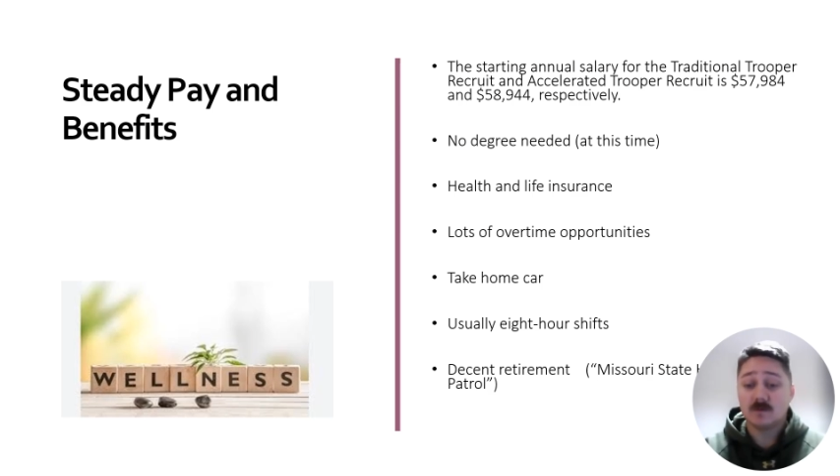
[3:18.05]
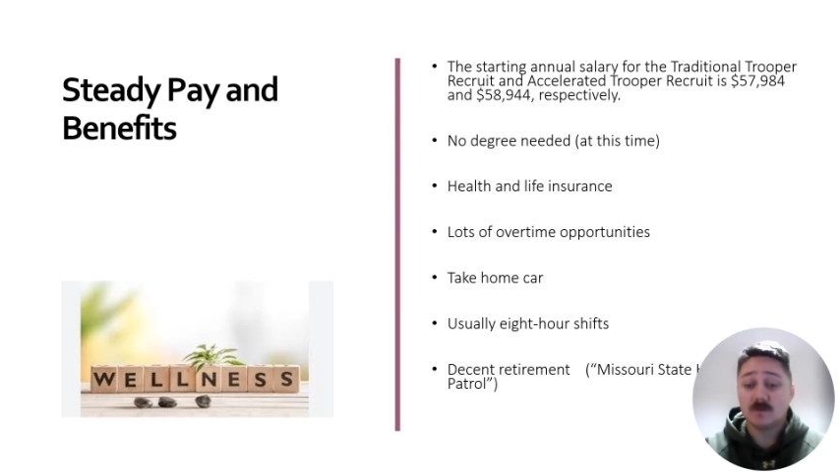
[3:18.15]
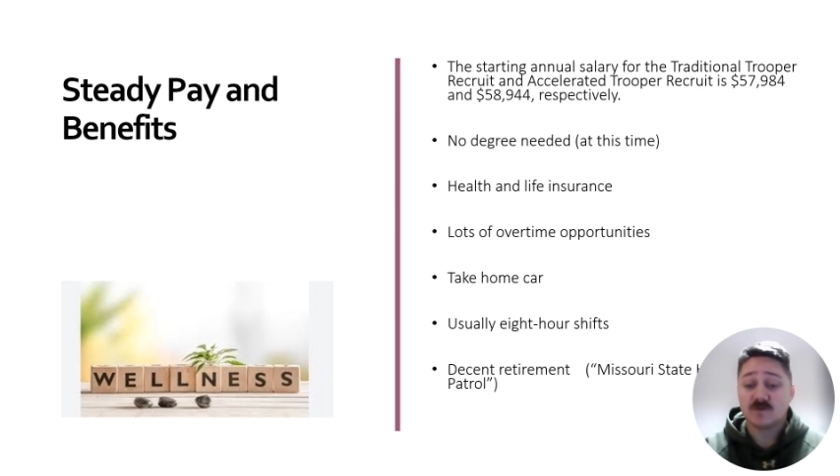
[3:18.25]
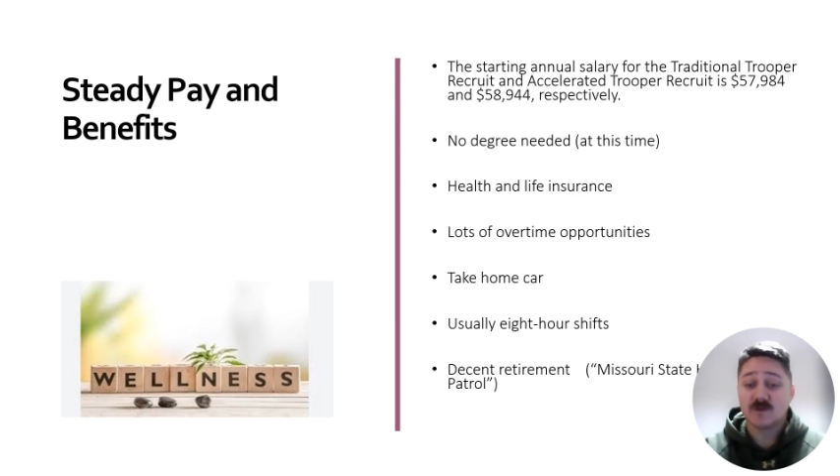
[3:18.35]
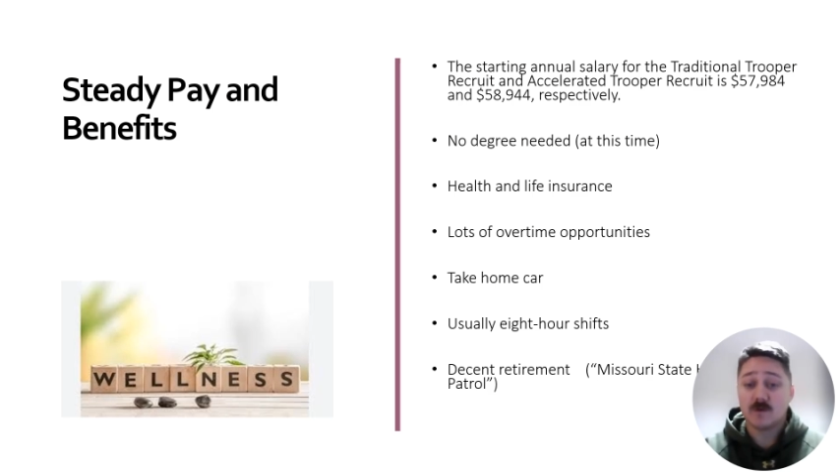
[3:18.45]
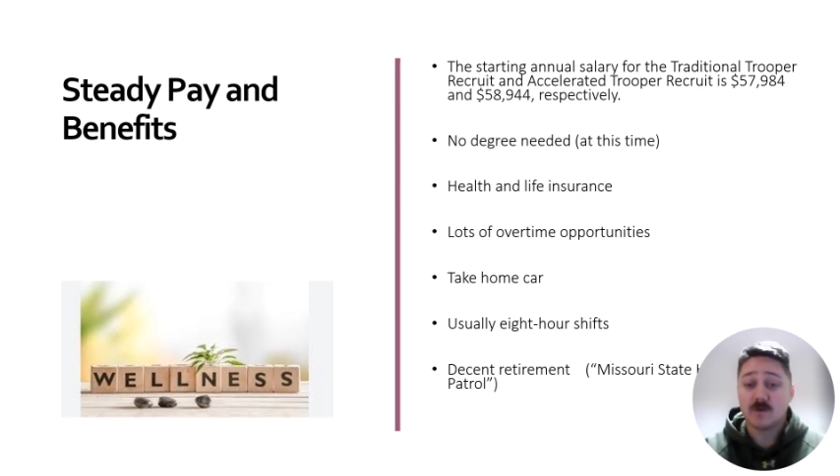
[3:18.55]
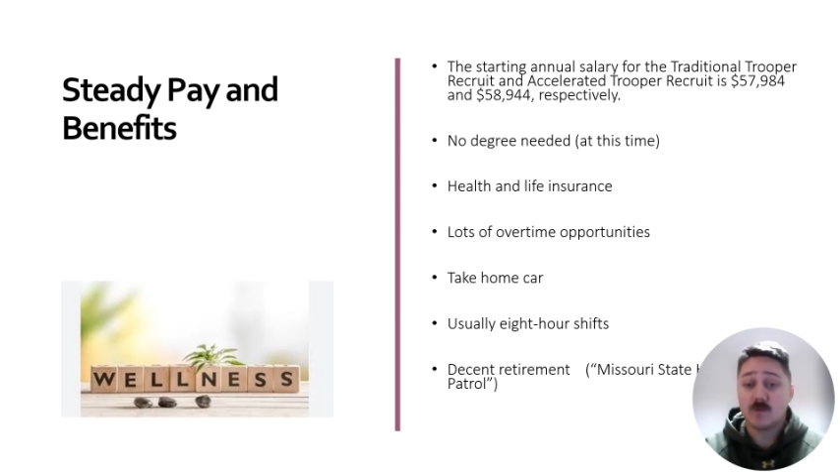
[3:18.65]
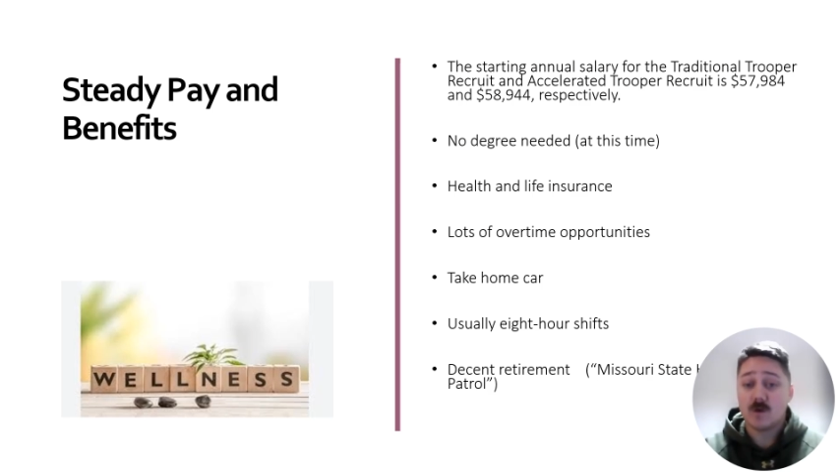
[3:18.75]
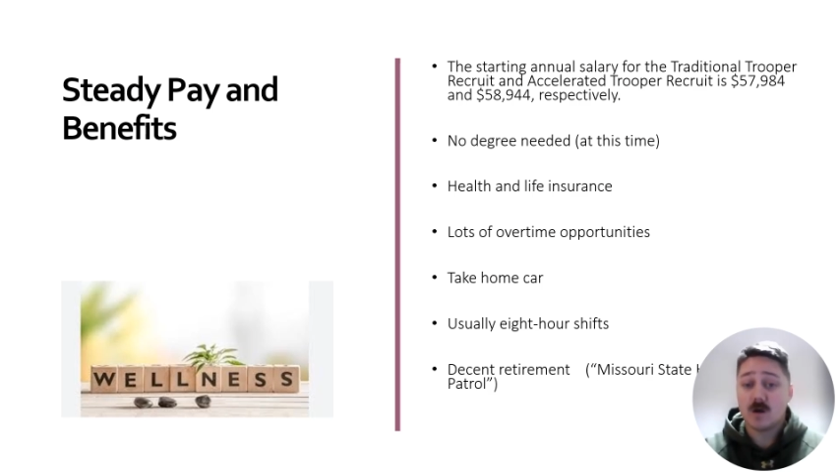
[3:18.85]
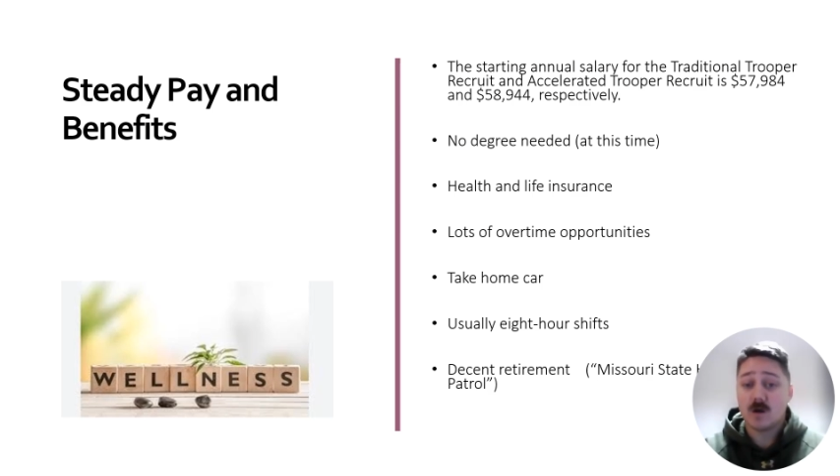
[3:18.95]
so
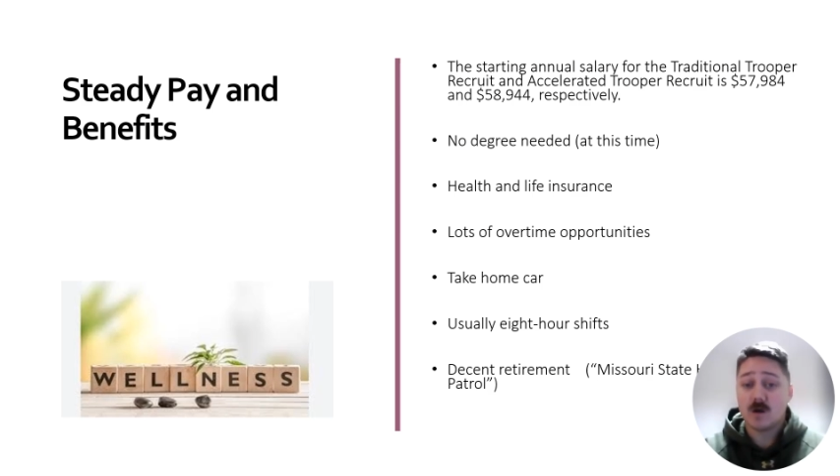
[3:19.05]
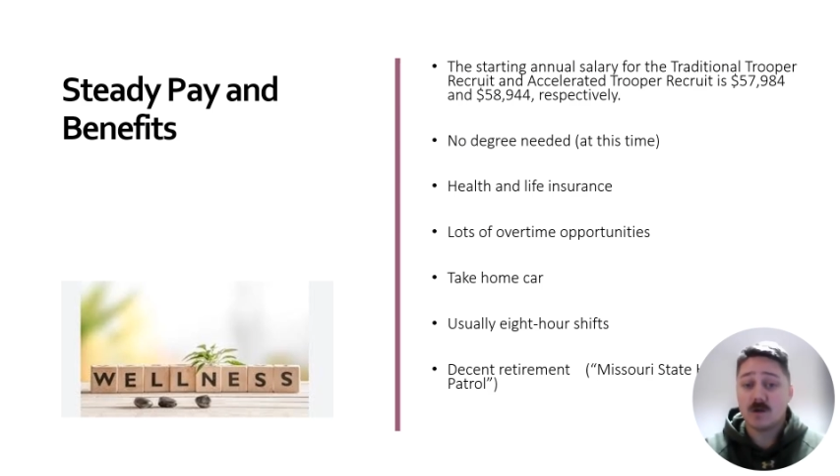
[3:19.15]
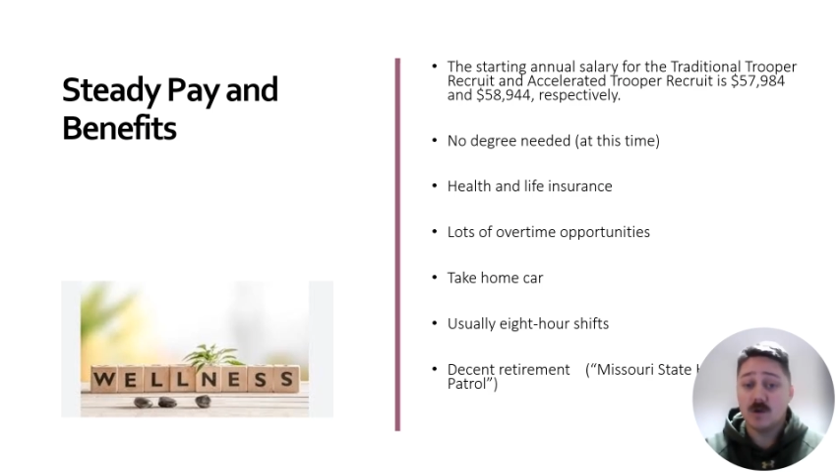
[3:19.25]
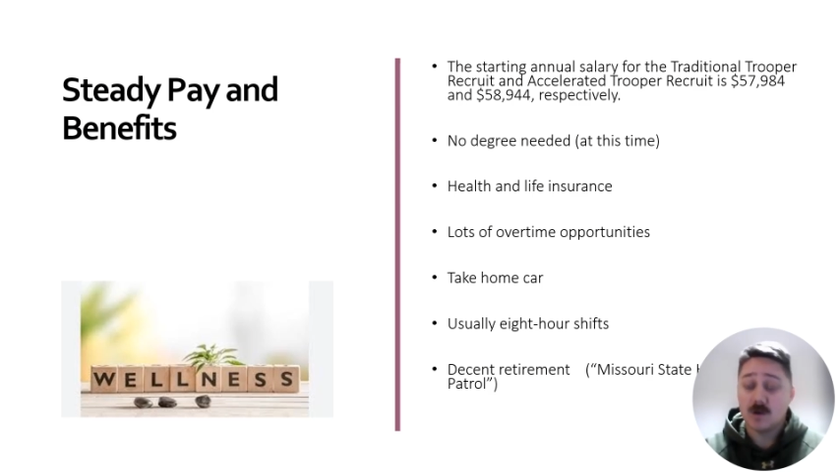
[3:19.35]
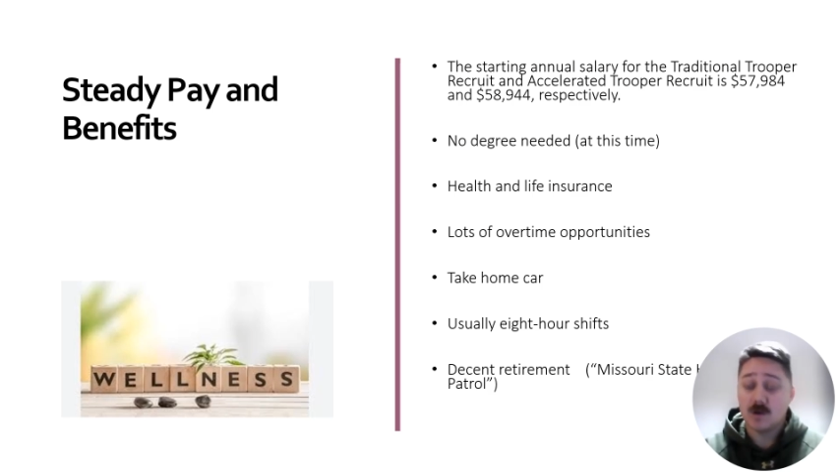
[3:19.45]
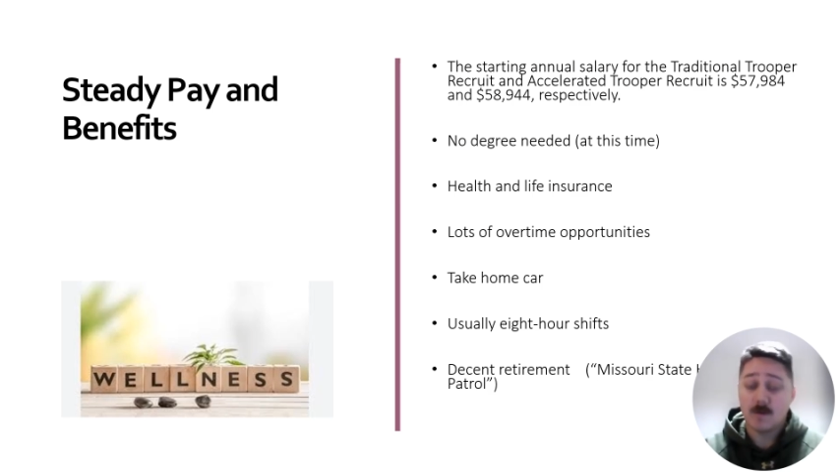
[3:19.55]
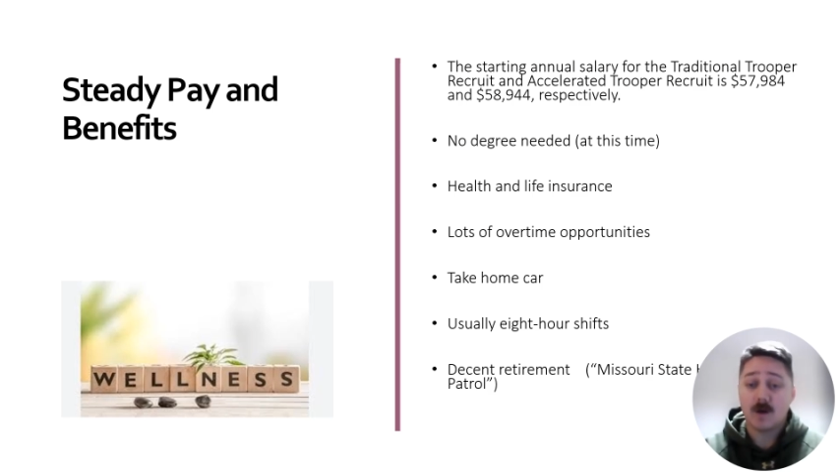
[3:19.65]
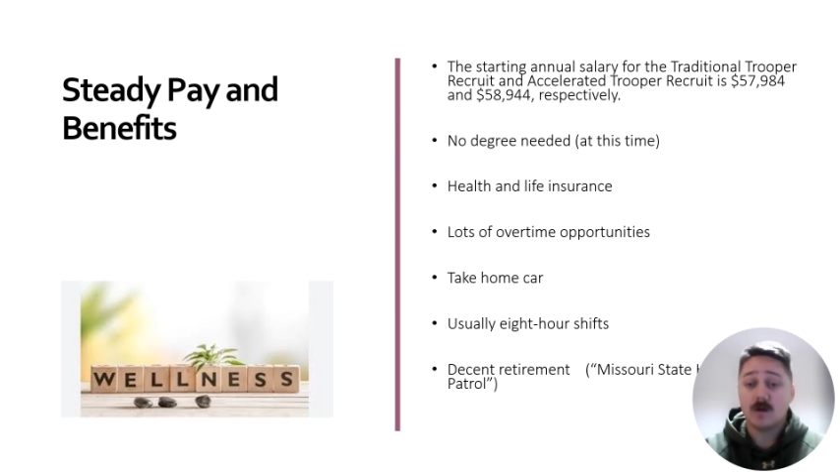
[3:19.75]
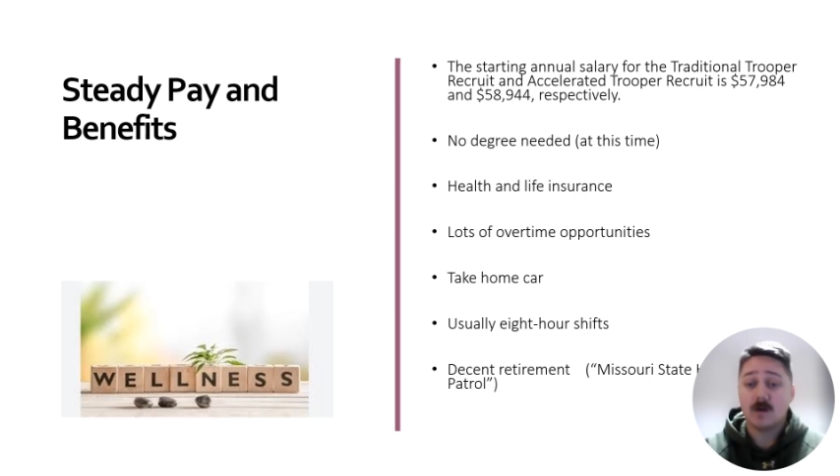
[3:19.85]
you can come on